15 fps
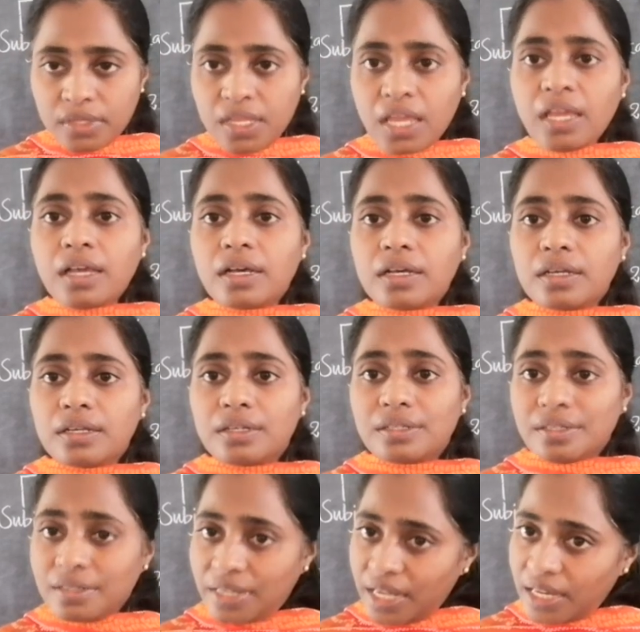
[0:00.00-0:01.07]
Take
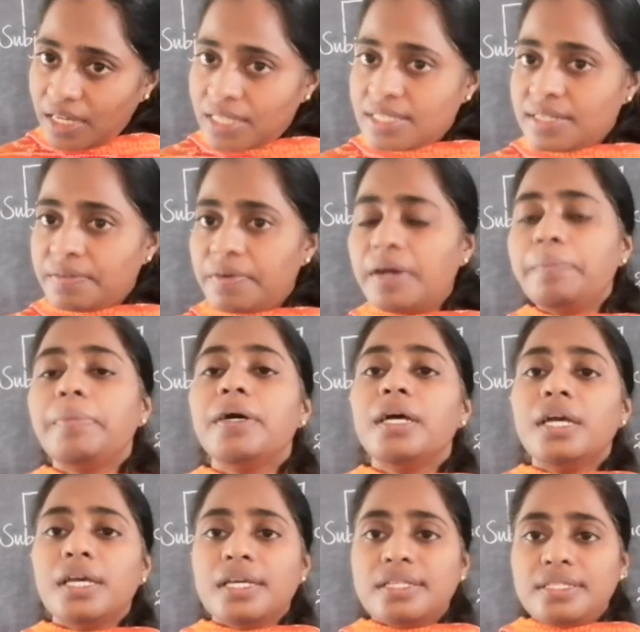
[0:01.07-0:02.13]
is a
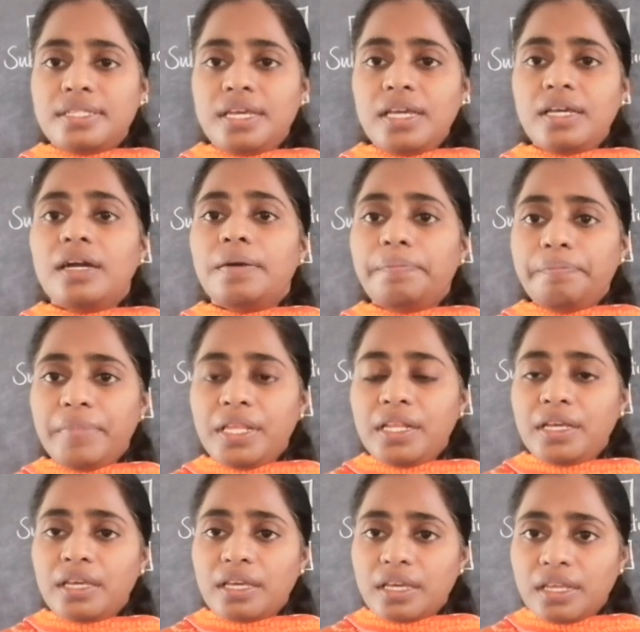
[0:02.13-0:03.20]
verb. Take
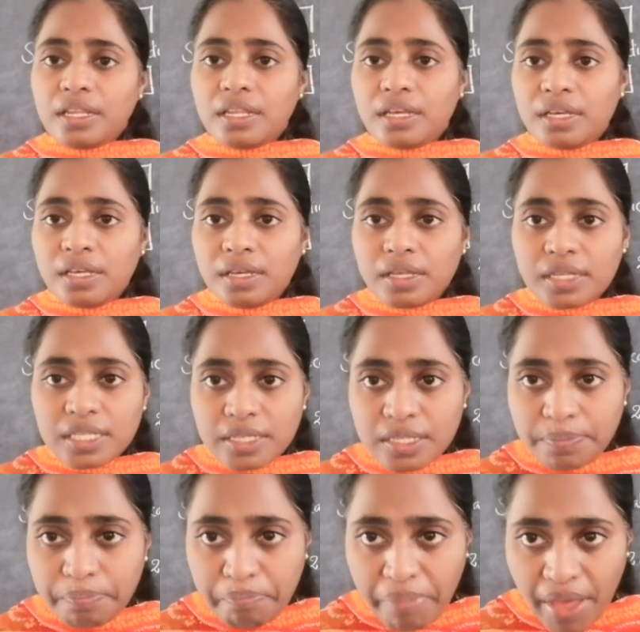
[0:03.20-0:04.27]
milk in
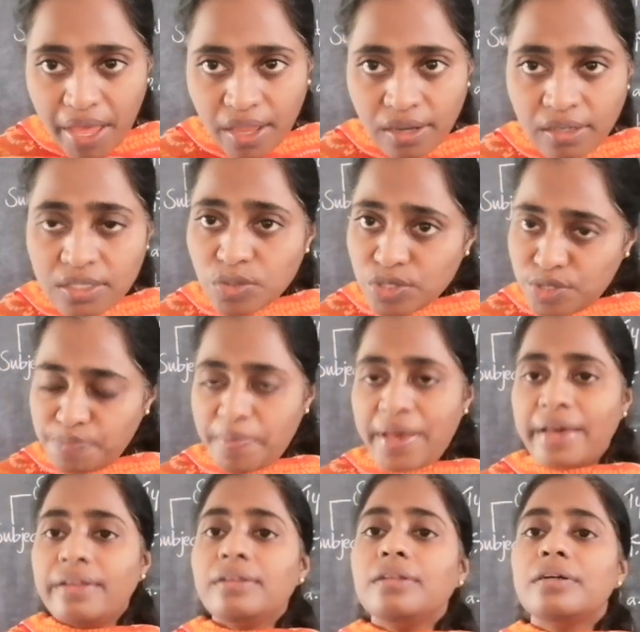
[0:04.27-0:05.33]
a pan,
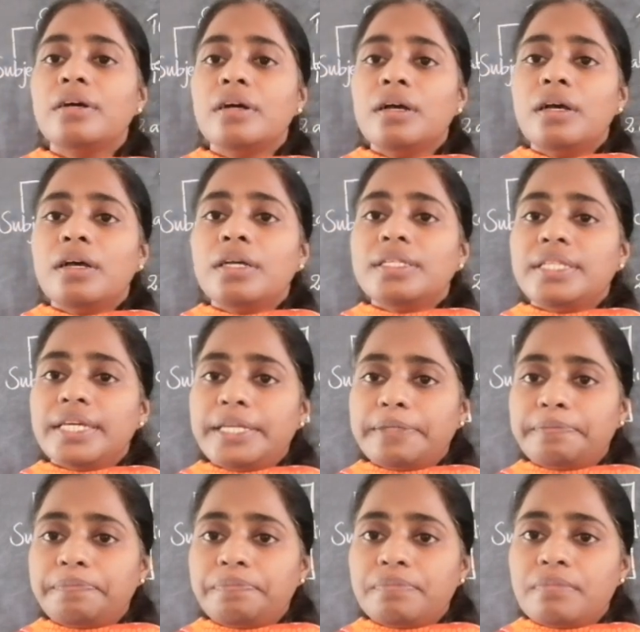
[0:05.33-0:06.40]
saucepan. Then
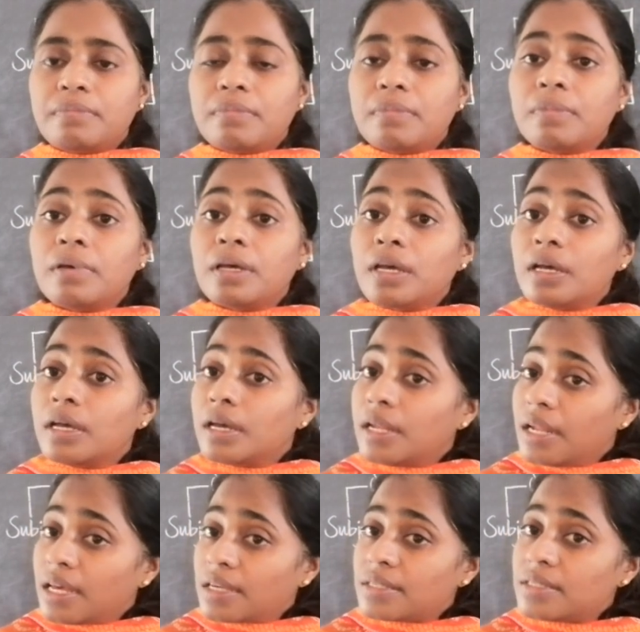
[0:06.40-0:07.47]

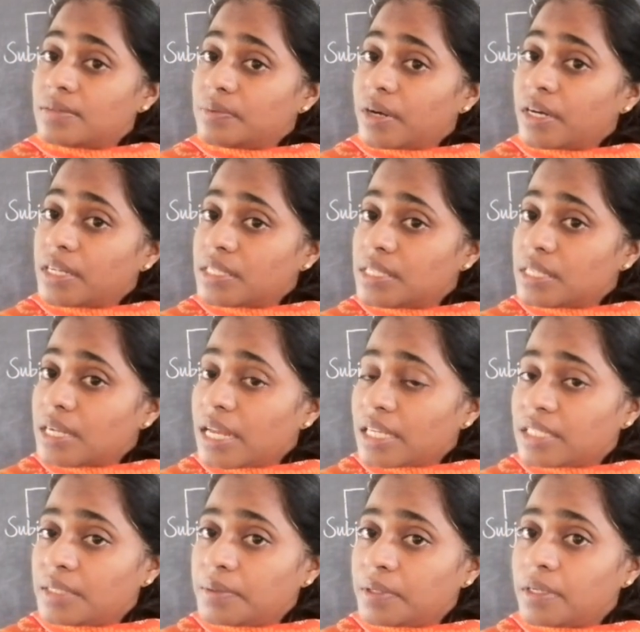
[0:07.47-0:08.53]
next, what is the
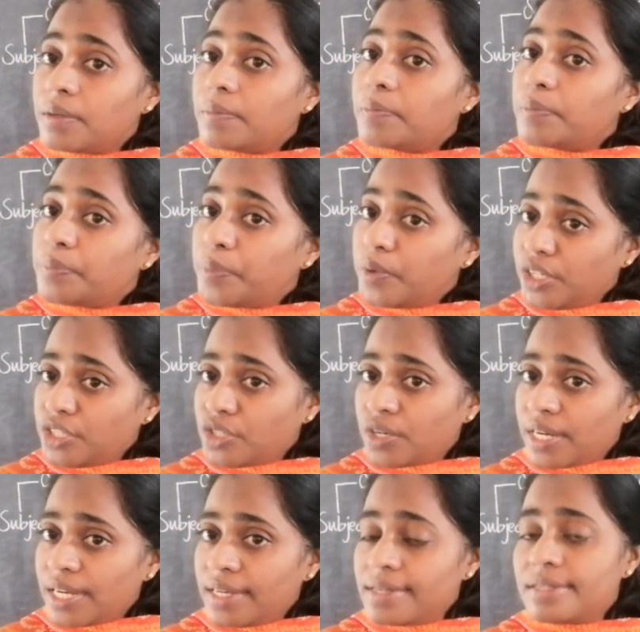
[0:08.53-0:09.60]
next word? Put it
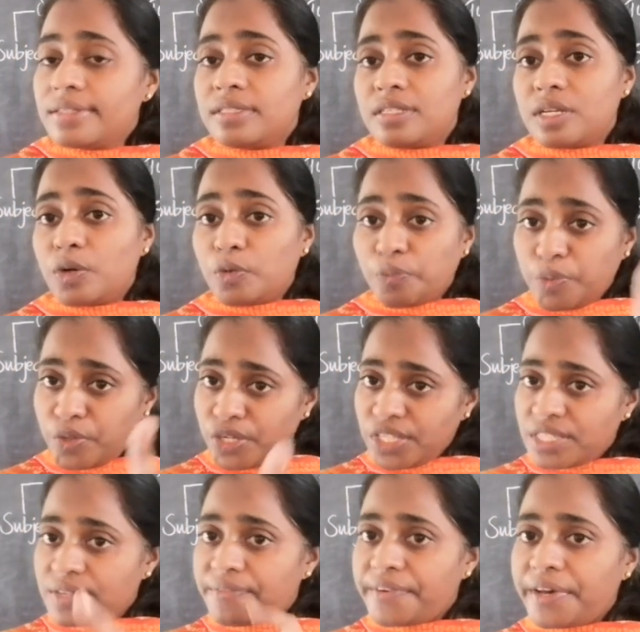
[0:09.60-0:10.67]
on a stove. Put
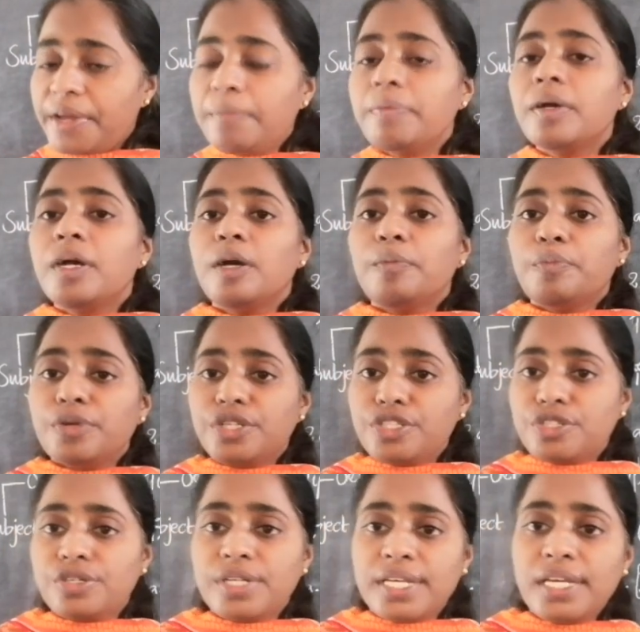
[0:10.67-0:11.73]
is a verb. Put
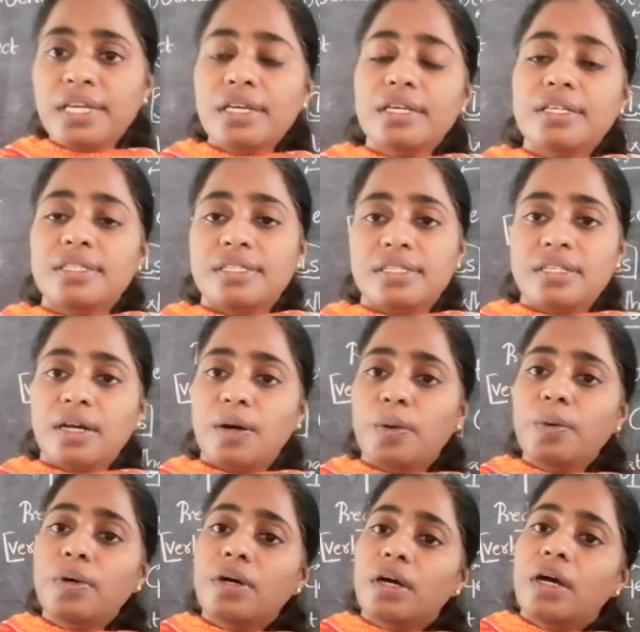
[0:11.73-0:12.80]
it on a
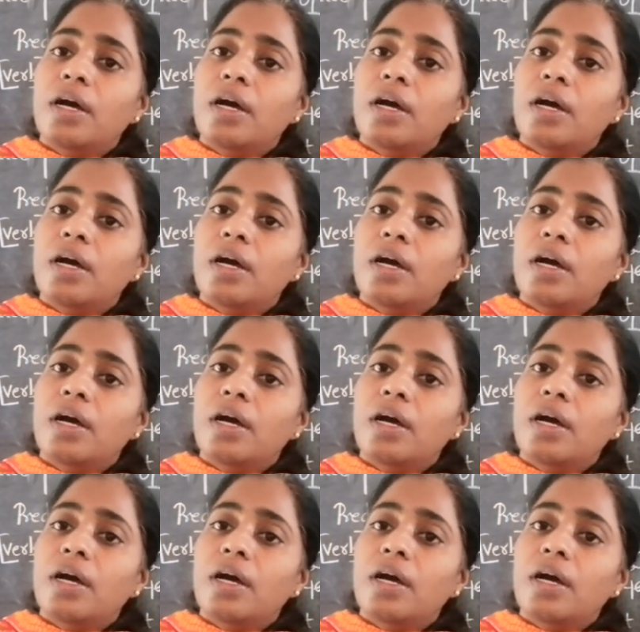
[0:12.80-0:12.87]
stove.